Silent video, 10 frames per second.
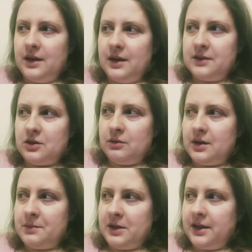And so
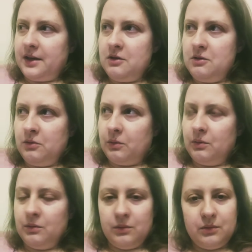I'm like, no,
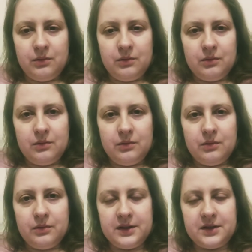
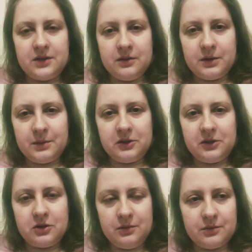this is not what I'm being
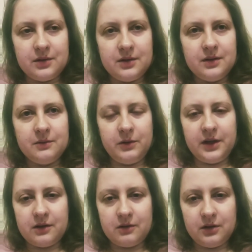shown.
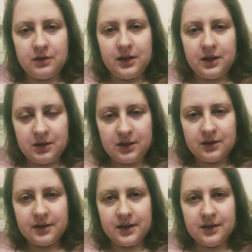We are all equal
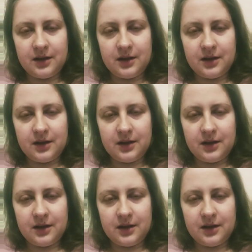in